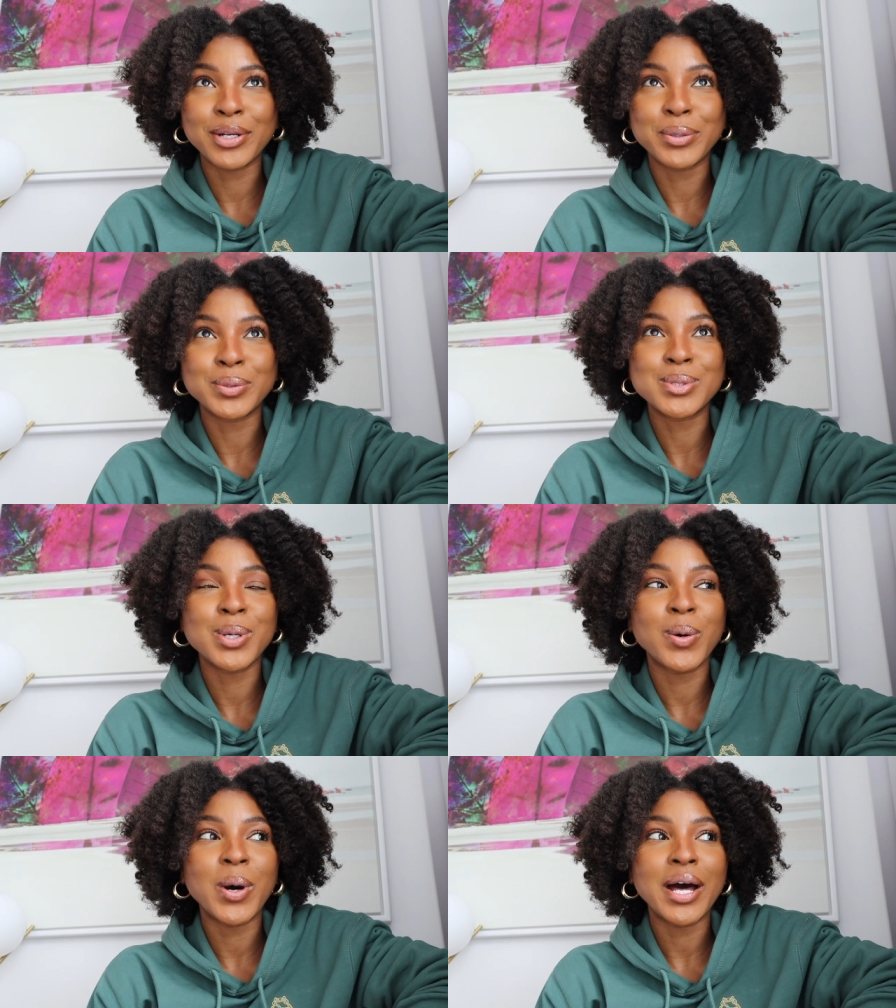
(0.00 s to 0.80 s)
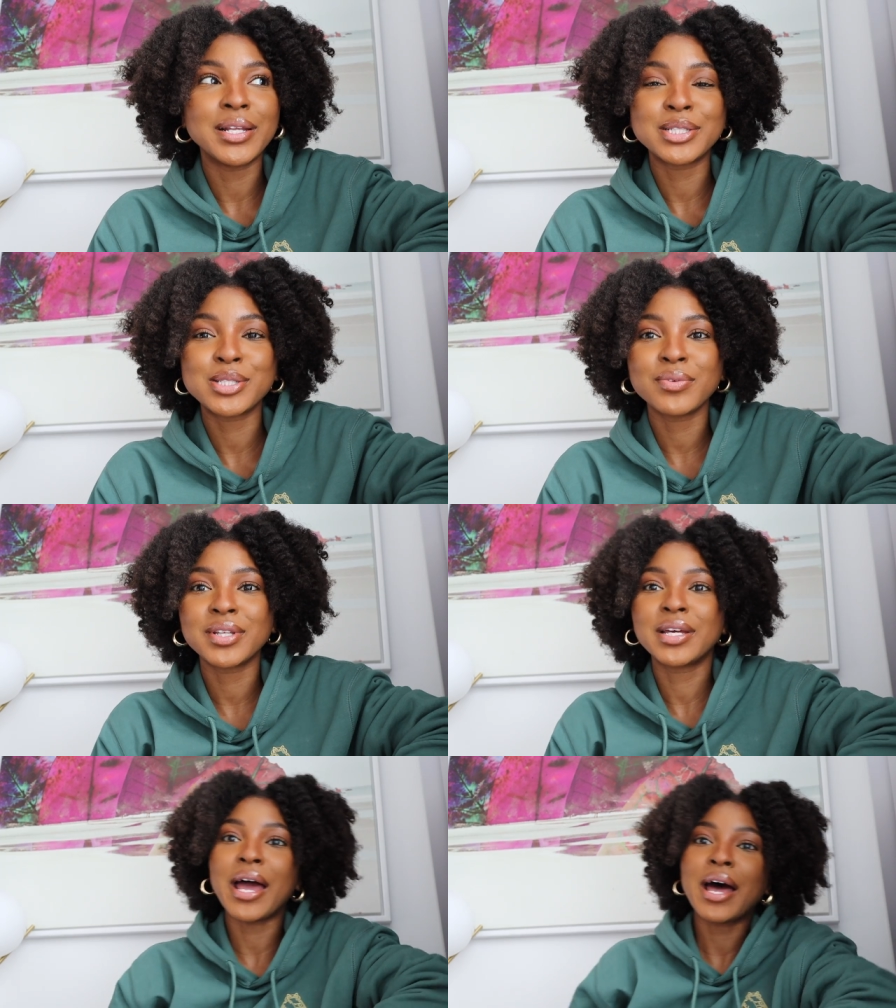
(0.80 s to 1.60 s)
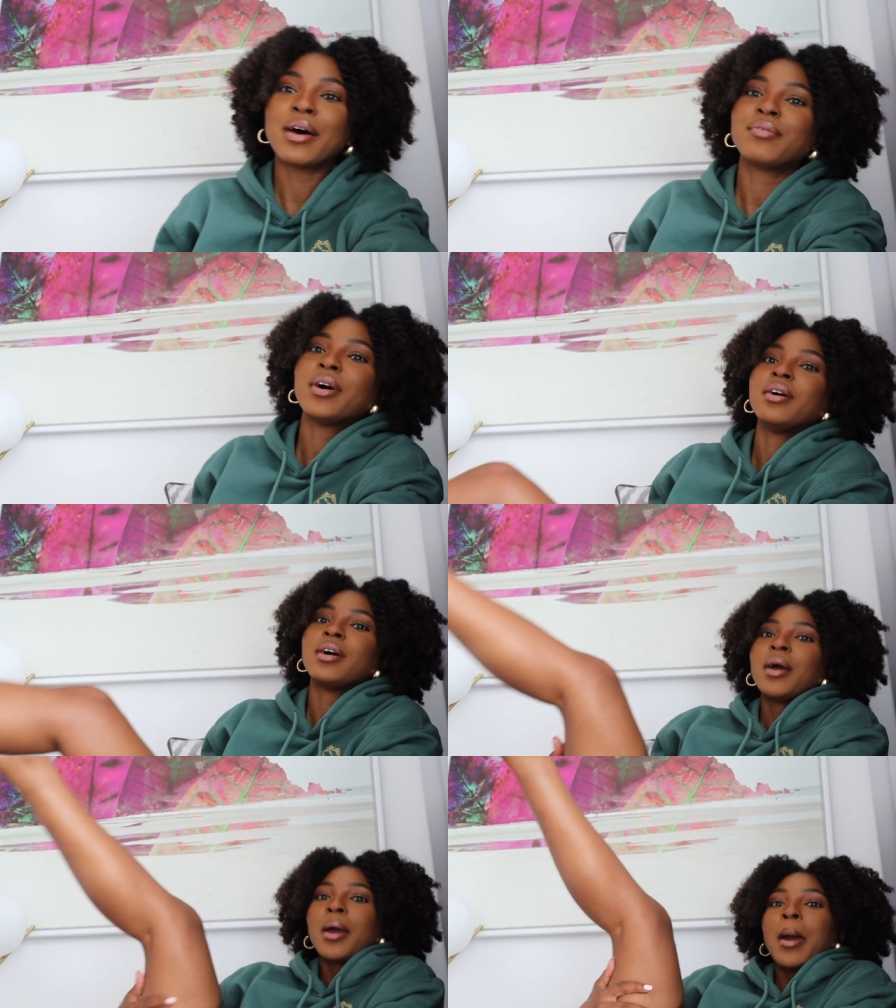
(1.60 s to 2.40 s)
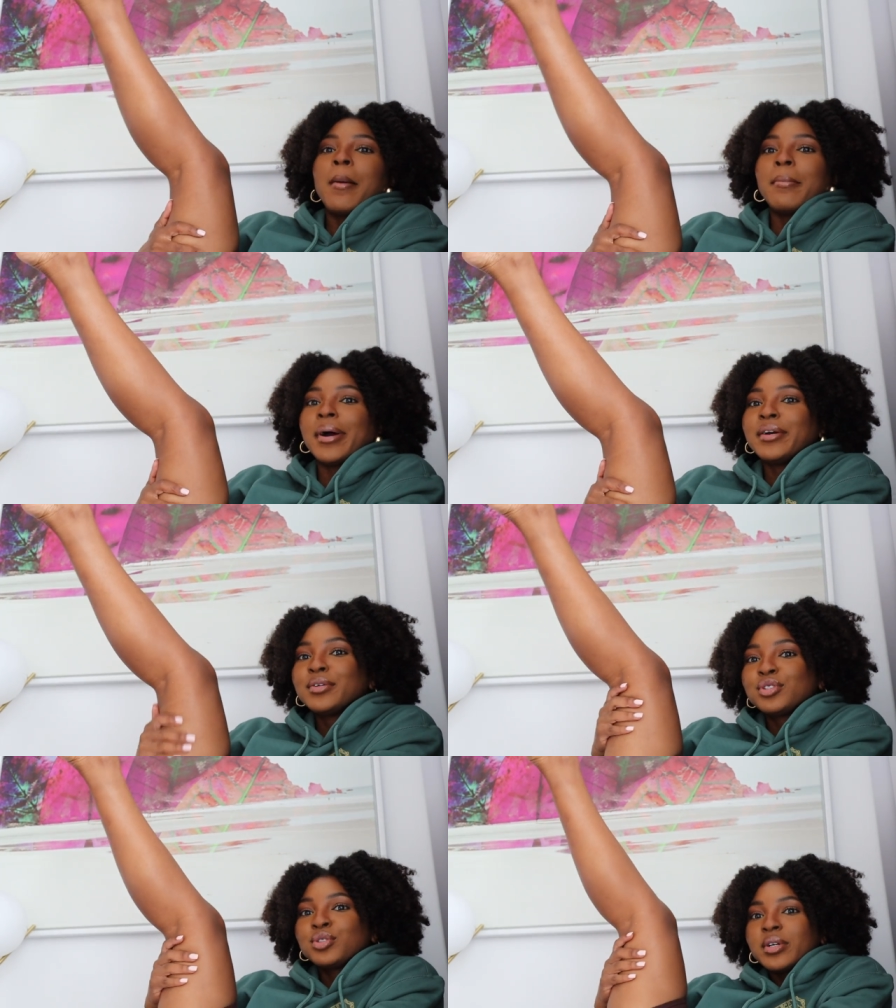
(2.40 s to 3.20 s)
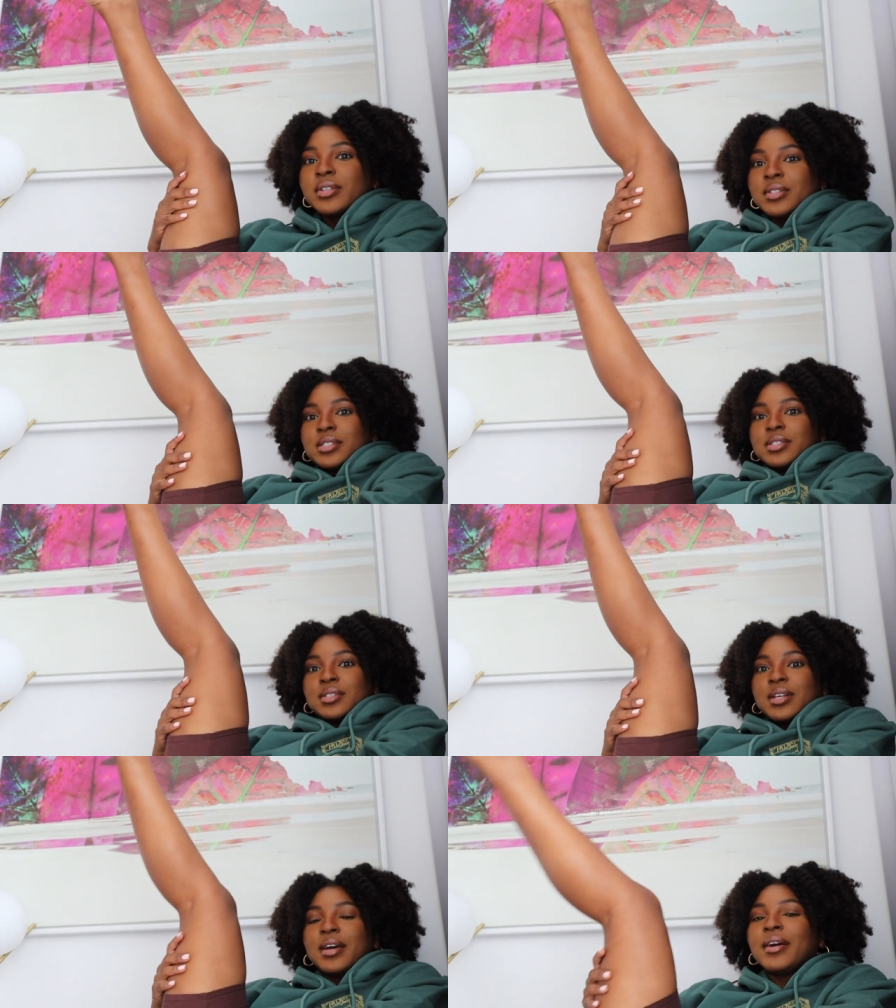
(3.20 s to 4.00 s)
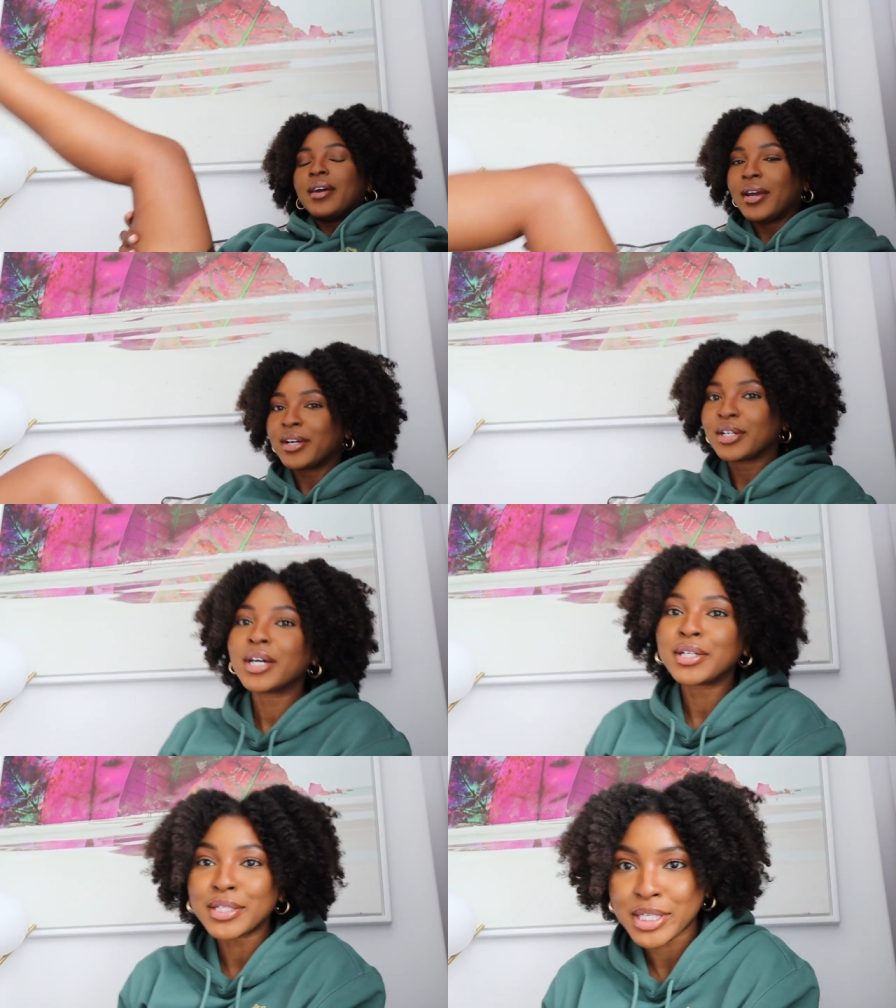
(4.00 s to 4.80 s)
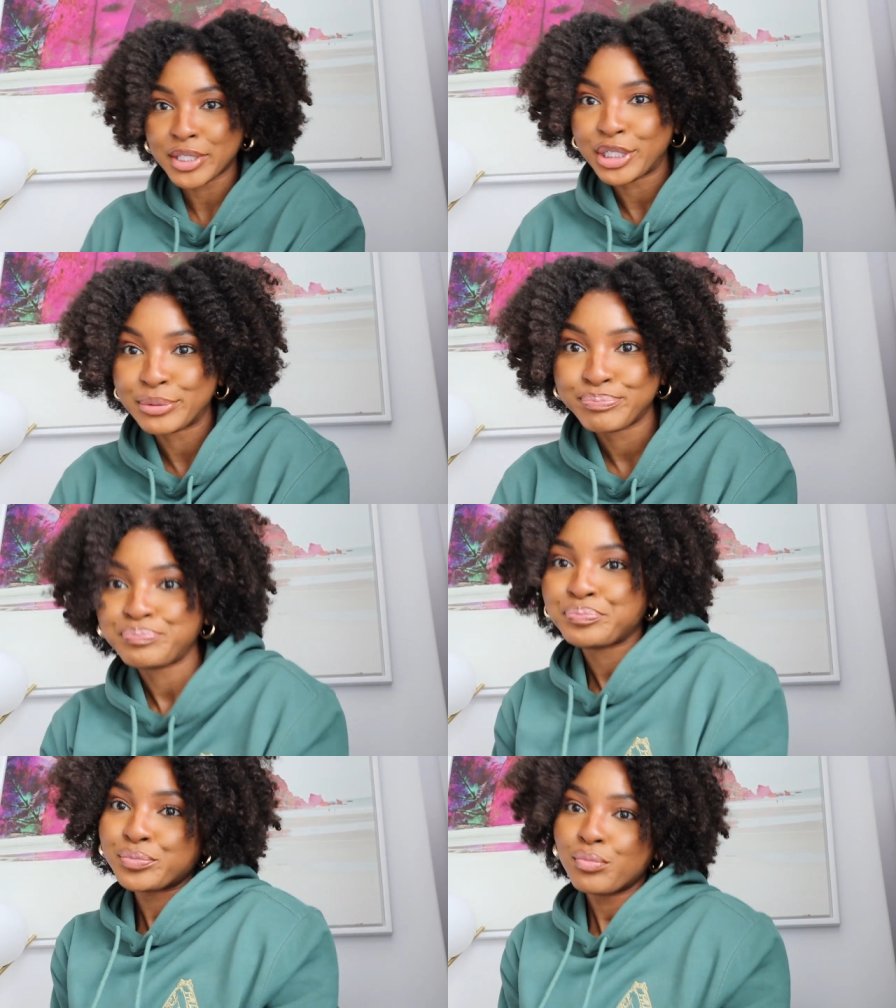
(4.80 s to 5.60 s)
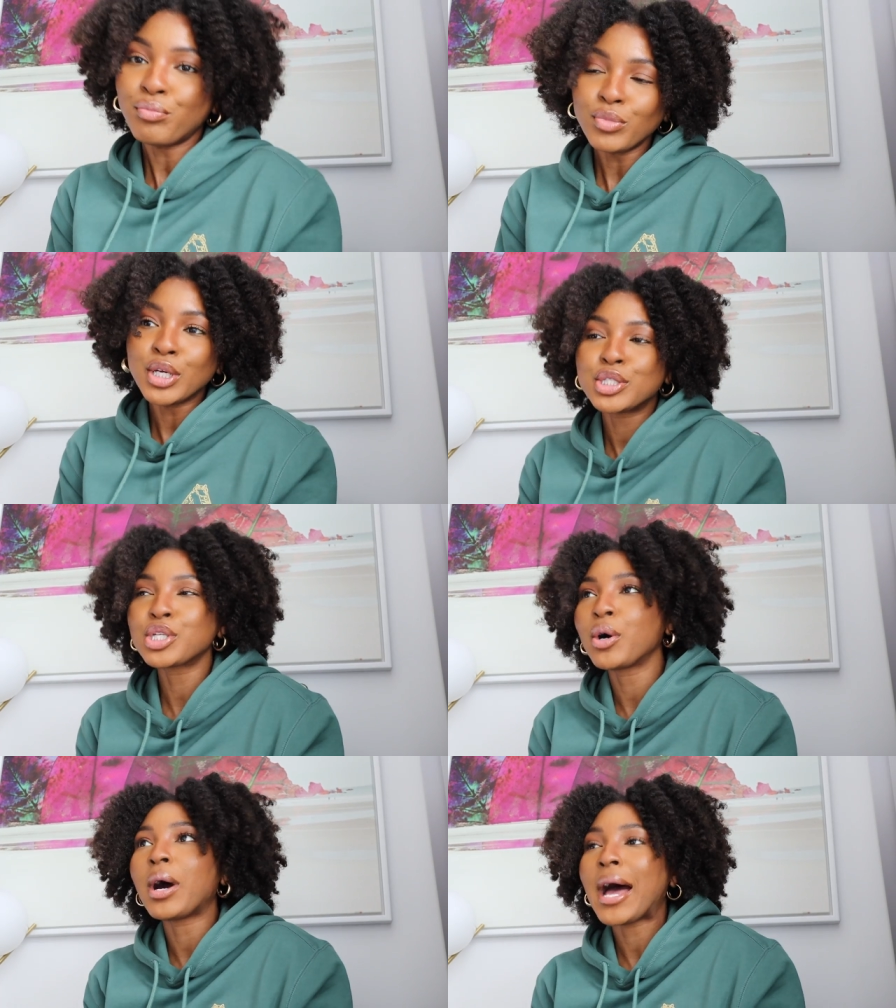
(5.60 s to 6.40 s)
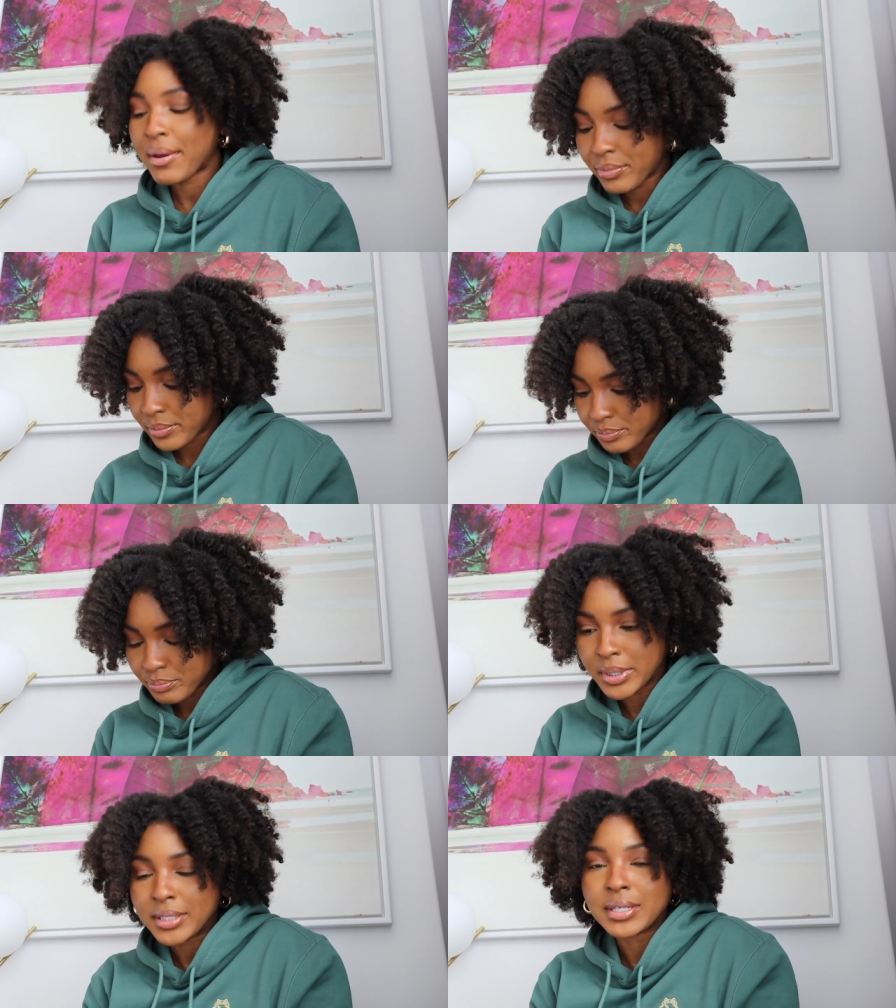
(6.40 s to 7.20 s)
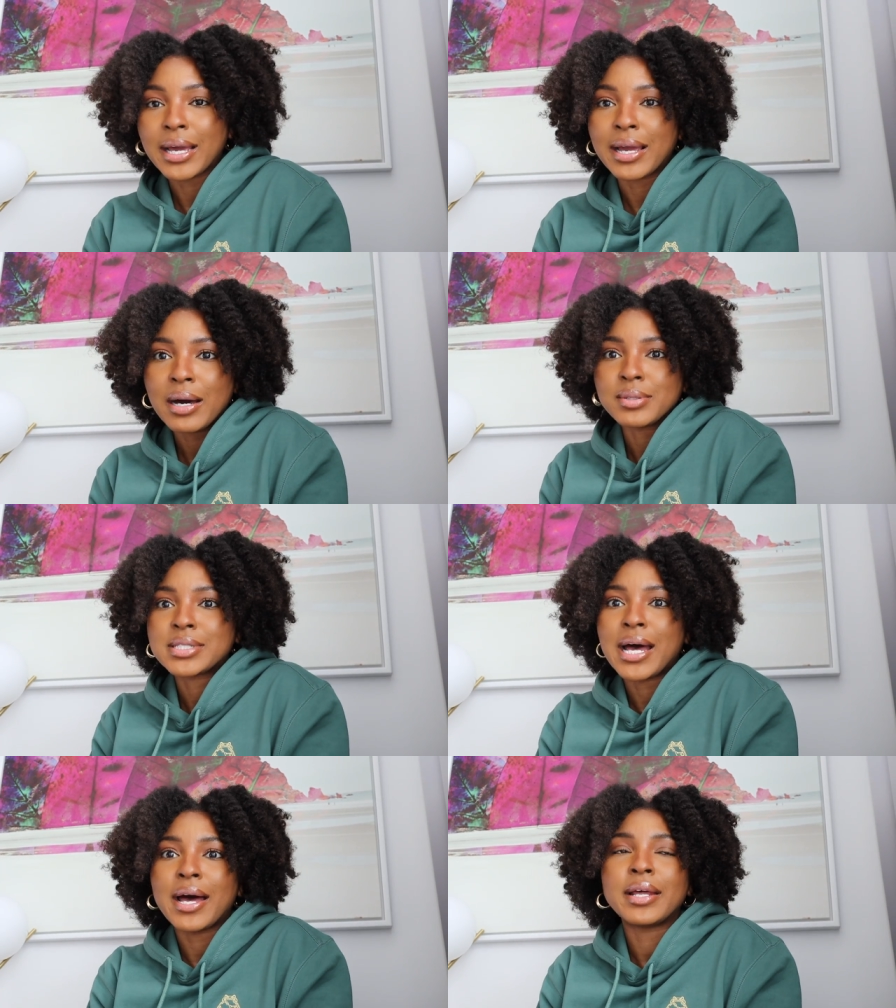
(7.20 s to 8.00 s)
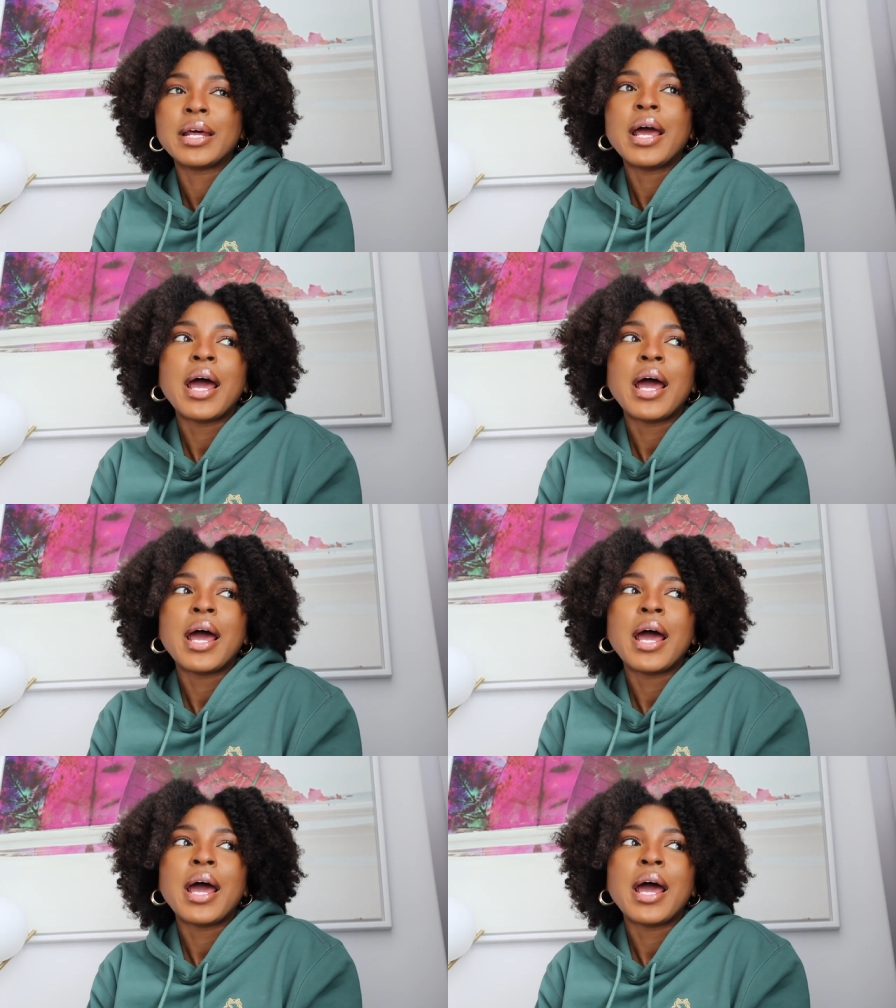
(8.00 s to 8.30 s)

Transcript: clothes, so I literally have biker shorts and this hoodie. So I haven't been like outside.